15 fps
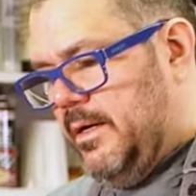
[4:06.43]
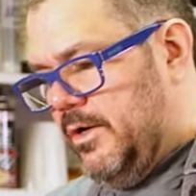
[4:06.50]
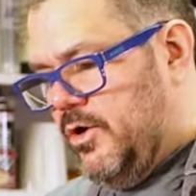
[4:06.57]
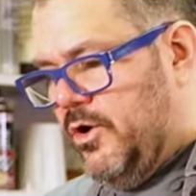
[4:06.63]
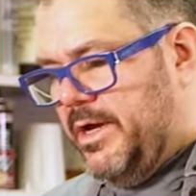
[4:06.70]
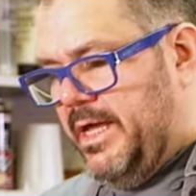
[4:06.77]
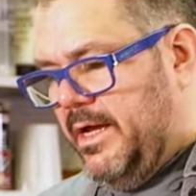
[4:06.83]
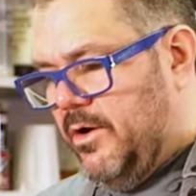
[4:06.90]

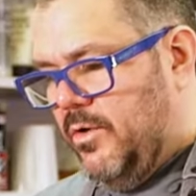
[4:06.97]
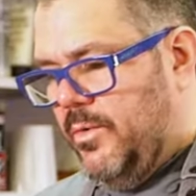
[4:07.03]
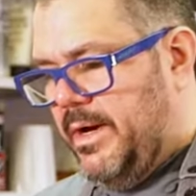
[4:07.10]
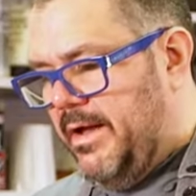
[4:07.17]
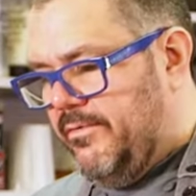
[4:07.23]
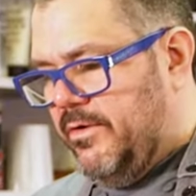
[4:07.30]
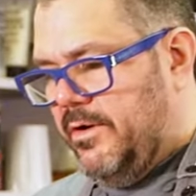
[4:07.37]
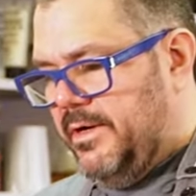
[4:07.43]
cooking or
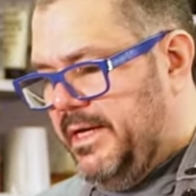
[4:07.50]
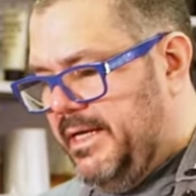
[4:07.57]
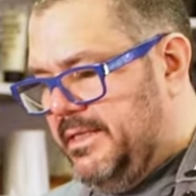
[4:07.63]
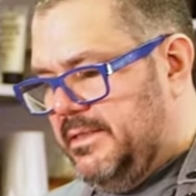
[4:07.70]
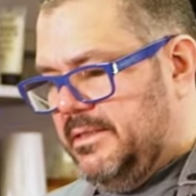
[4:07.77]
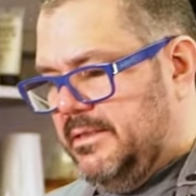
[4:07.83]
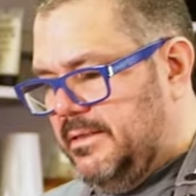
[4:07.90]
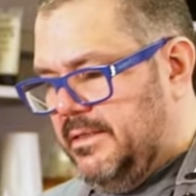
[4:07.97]
whatever,
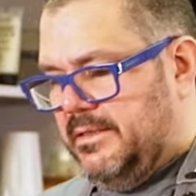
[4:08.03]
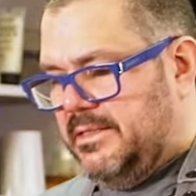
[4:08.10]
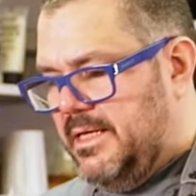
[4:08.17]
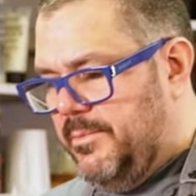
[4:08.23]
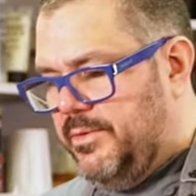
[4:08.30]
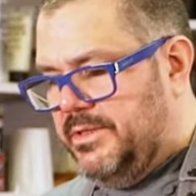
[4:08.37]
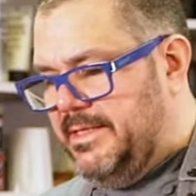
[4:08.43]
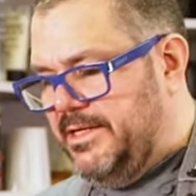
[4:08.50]
it's
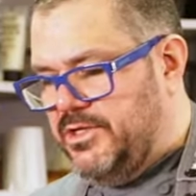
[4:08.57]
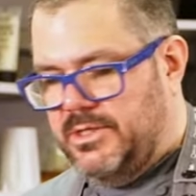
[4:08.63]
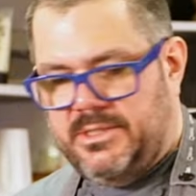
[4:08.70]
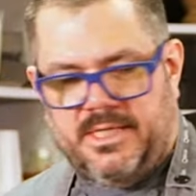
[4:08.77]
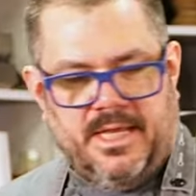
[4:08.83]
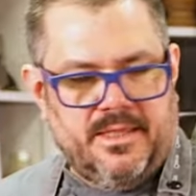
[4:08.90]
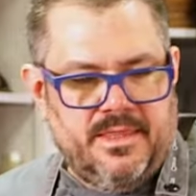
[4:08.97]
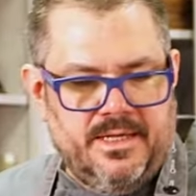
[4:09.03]
simple dishes
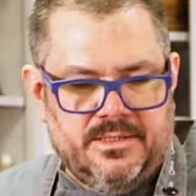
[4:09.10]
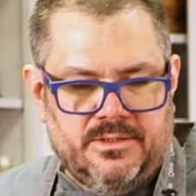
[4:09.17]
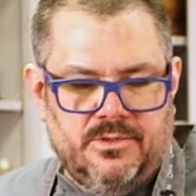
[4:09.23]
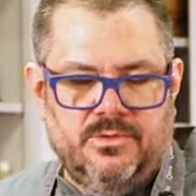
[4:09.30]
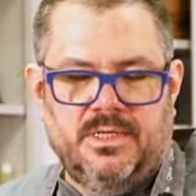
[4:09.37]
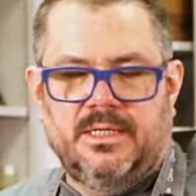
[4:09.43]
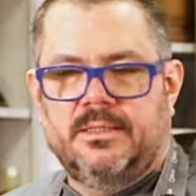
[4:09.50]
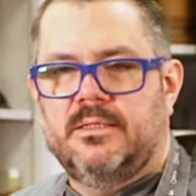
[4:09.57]
like this.
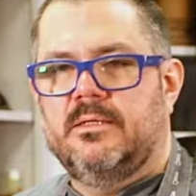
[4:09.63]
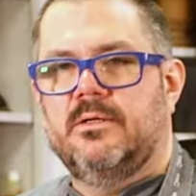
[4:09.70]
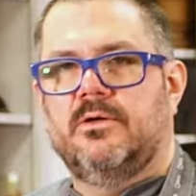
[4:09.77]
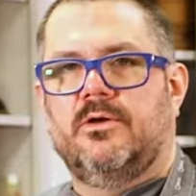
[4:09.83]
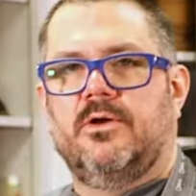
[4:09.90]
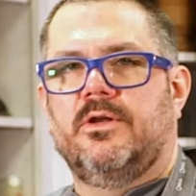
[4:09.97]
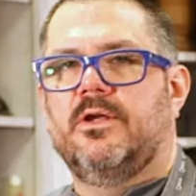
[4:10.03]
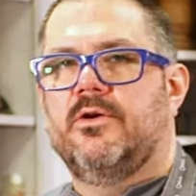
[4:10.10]
You need
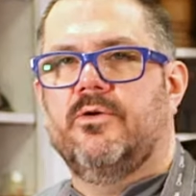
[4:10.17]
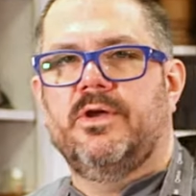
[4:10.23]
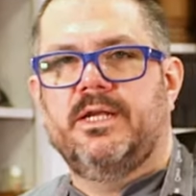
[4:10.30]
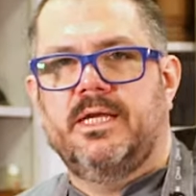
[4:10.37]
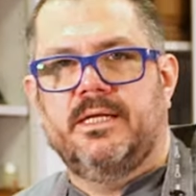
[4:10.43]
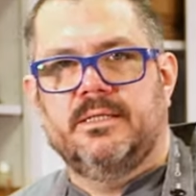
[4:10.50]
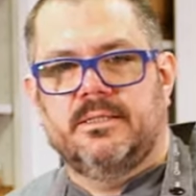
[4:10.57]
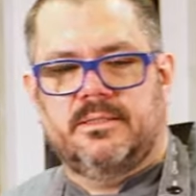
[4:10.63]
good
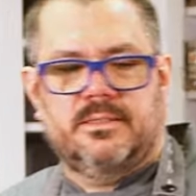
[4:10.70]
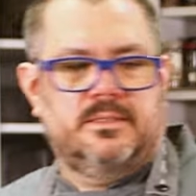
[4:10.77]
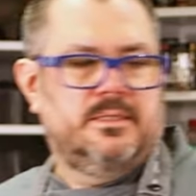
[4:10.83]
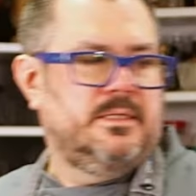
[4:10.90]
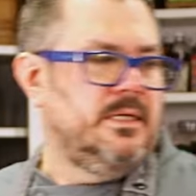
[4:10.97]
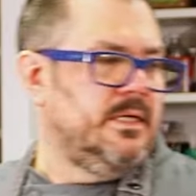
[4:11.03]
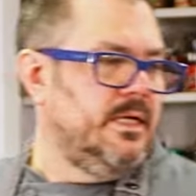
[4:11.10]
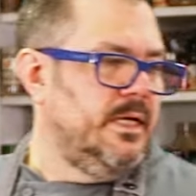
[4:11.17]
ingredients,
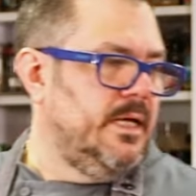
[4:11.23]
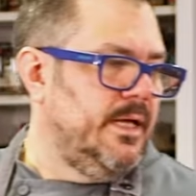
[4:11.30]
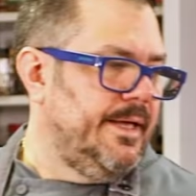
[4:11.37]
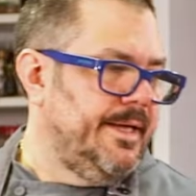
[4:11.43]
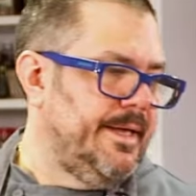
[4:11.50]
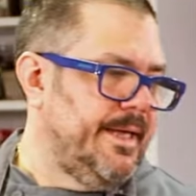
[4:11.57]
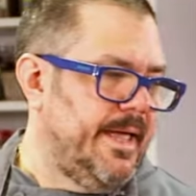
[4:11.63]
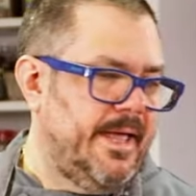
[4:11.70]

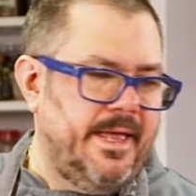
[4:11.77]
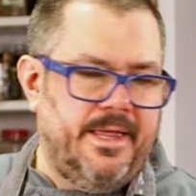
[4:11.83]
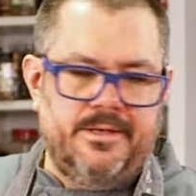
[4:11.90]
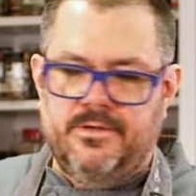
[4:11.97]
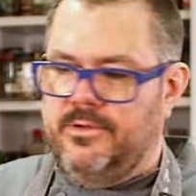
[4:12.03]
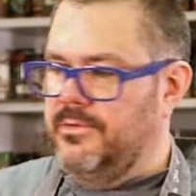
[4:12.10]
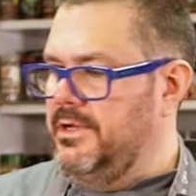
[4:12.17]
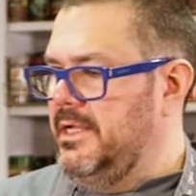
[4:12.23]
and
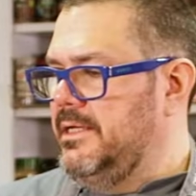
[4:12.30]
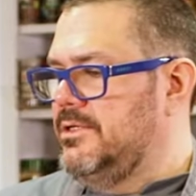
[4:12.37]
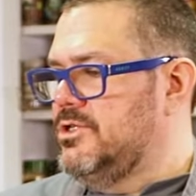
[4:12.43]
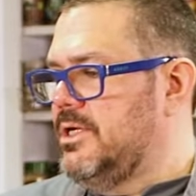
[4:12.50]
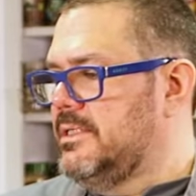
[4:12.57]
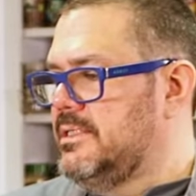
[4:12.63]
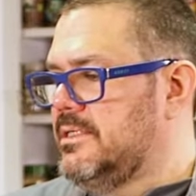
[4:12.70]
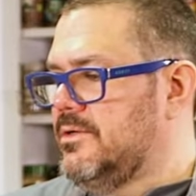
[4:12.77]
you need
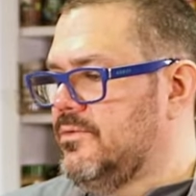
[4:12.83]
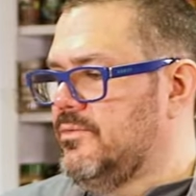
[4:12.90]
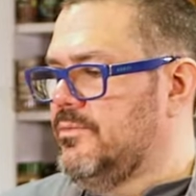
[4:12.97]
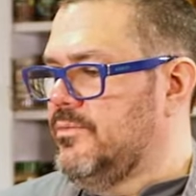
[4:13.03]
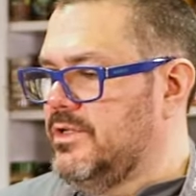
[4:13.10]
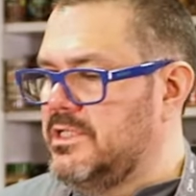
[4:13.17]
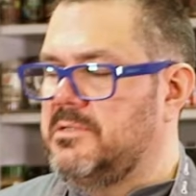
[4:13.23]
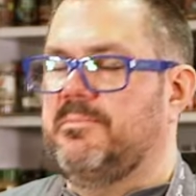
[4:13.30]
just to
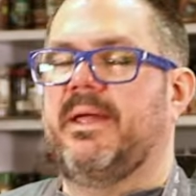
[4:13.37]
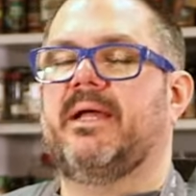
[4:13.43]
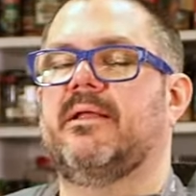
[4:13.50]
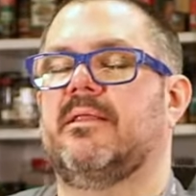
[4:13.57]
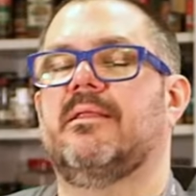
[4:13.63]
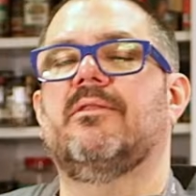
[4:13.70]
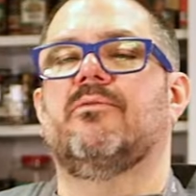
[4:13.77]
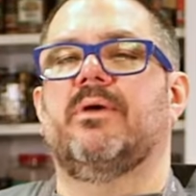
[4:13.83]

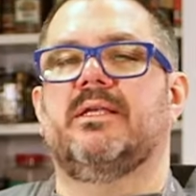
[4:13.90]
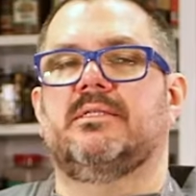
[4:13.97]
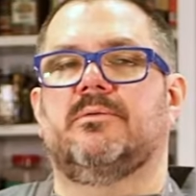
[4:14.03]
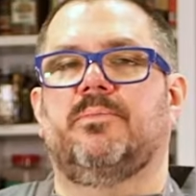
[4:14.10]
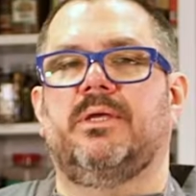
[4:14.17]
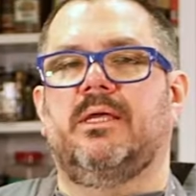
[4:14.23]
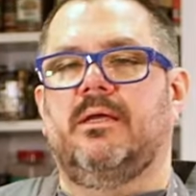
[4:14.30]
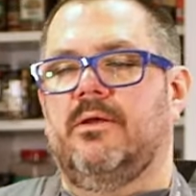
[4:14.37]
respect the
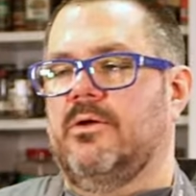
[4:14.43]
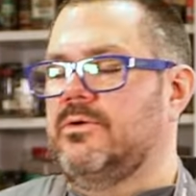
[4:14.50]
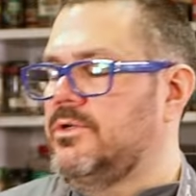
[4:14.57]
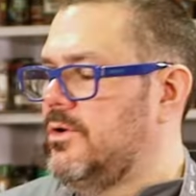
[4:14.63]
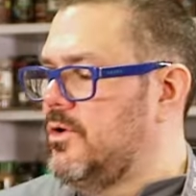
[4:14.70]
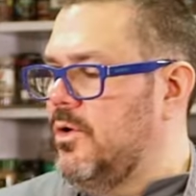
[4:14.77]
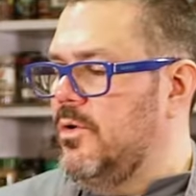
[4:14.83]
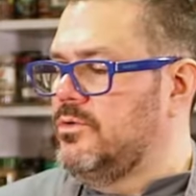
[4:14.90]
recipe. You know,
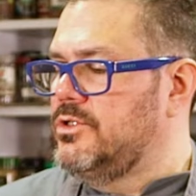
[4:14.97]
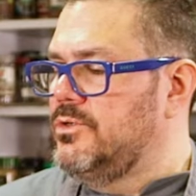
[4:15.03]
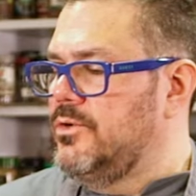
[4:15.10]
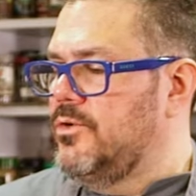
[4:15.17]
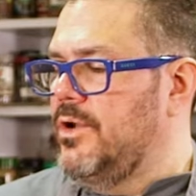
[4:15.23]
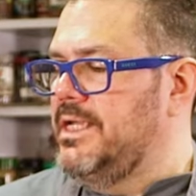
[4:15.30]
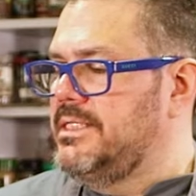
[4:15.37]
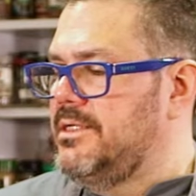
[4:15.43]
don't go too
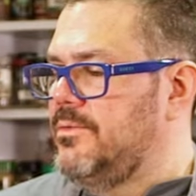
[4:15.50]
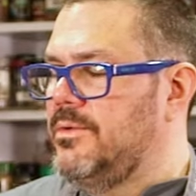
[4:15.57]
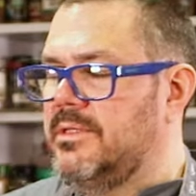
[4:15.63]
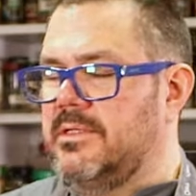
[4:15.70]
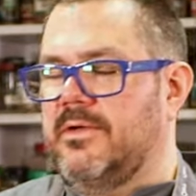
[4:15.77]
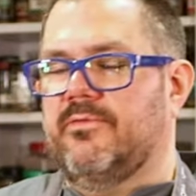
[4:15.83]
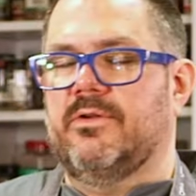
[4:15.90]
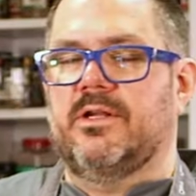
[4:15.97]
crazy
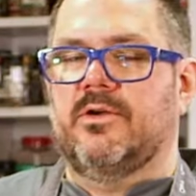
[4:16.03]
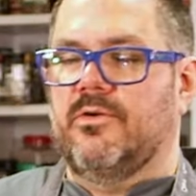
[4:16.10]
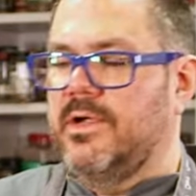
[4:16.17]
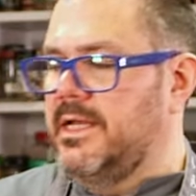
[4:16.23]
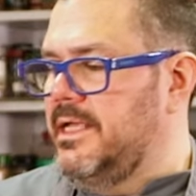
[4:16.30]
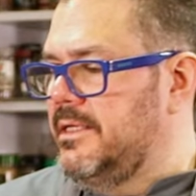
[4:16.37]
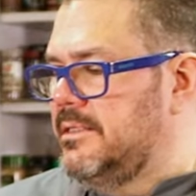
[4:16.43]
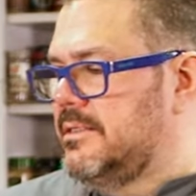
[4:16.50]
with different
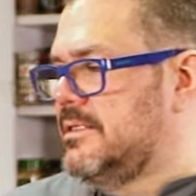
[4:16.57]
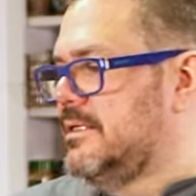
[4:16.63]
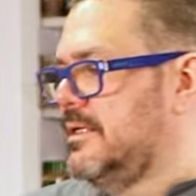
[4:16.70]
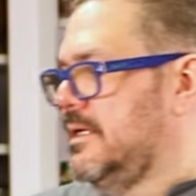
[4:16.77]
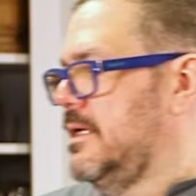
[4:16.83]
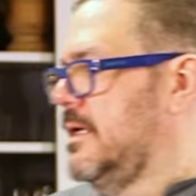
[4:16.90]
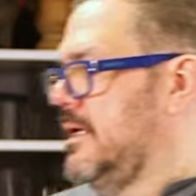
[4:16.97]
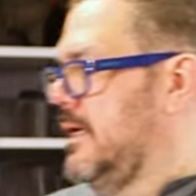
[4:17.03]
ingredients.
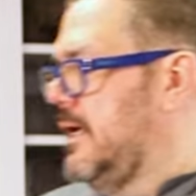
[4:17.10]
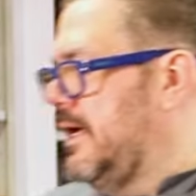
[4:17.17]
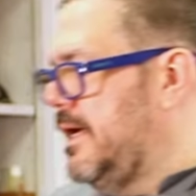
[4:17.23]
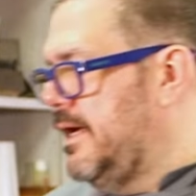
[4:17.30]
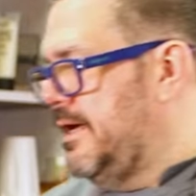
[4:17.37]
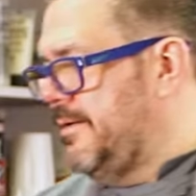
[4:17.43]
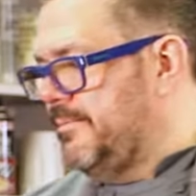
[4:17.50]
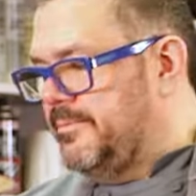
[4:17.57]

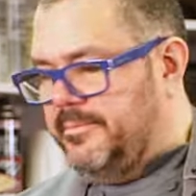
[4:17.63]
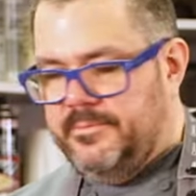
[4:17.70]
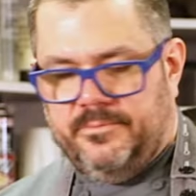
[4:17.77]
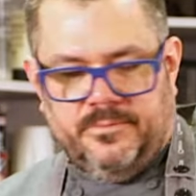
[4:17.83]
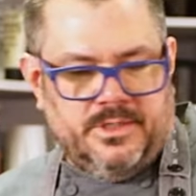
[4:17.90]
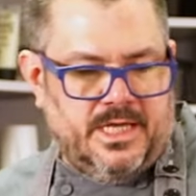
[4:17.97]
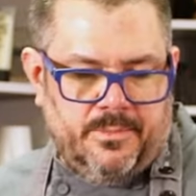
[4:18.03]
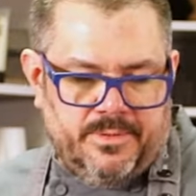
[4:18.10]

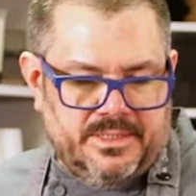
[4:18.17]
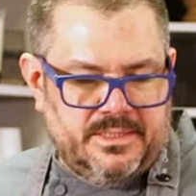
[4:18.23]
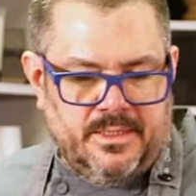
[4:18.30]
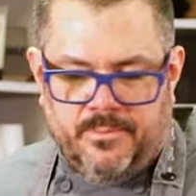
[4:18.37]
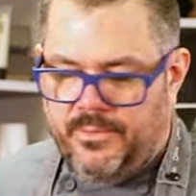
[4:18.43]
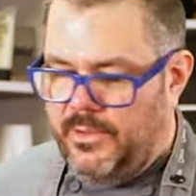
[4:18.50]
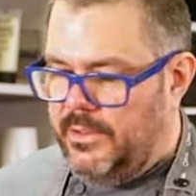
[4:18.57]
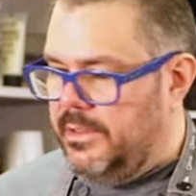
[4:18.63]
Keep it
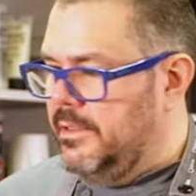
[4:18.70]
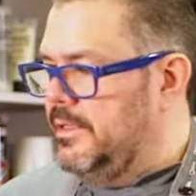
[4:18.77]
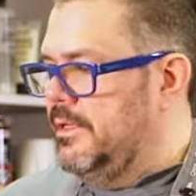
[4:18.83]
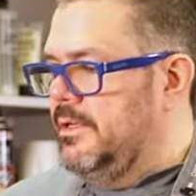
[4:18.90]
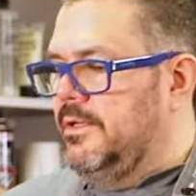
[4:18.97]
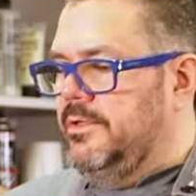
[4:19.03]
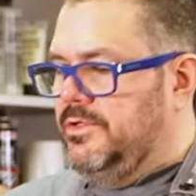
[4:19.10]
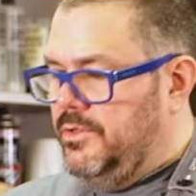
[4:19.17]
simple,
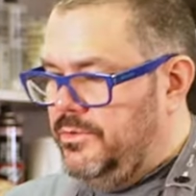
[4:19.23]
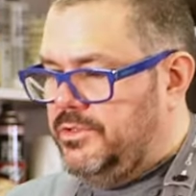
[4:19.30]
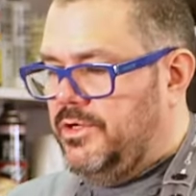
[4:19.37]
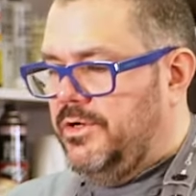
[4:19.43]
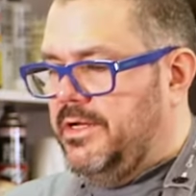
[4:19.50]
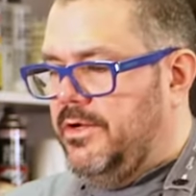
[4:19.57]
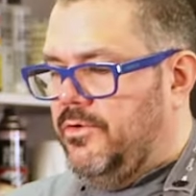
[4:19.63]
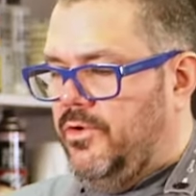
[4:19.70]
use
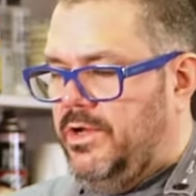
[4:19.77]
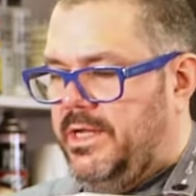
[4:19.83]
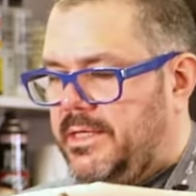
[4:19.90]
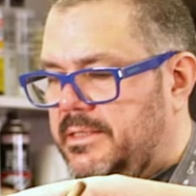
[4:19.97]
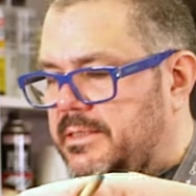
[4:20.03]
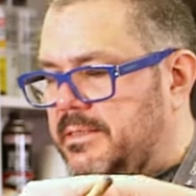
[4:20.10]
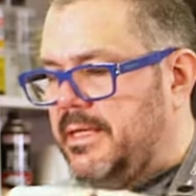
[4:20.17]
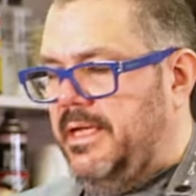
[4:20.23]
good
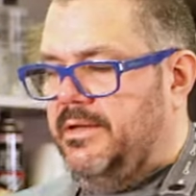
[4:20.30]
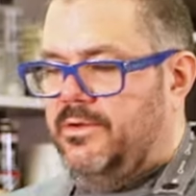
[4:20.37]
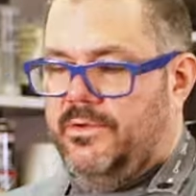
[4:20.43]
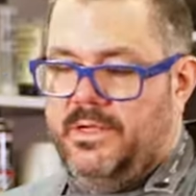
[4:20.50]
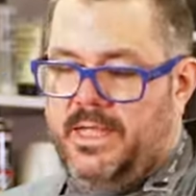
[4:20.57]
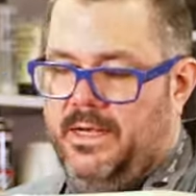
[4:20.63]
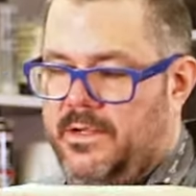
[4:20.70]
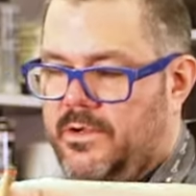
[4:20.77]
ingredients, and you'll
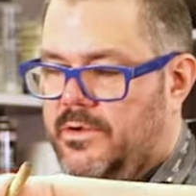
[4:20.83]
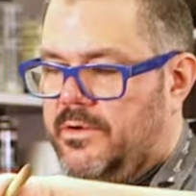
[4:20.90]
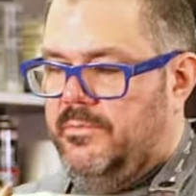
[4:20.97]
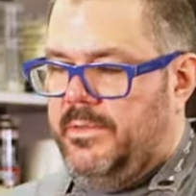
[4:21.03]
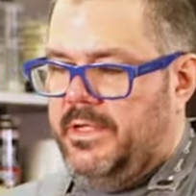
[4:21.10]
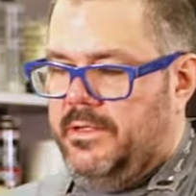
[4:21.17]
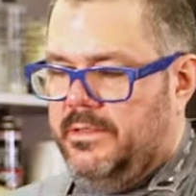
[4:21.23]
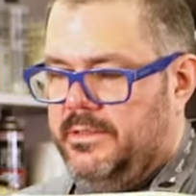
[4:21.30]
get a good
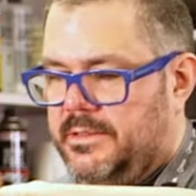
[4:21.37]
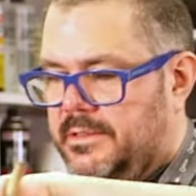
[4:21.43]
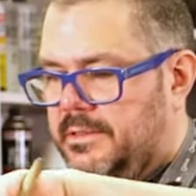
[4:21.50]
meal.